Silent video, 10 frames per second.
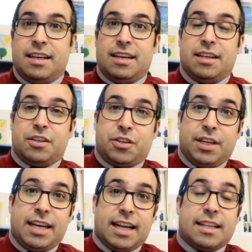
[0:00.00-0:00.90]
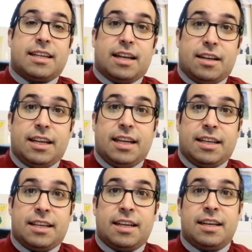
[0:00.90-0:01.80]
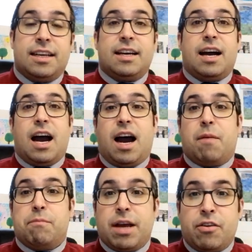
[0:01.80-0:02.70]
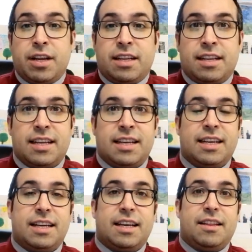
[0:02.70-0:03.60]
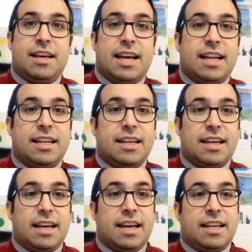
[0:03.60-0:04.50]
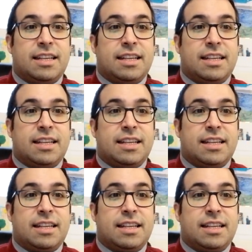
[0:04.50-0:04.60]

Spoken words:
she and Candide are married in the end, and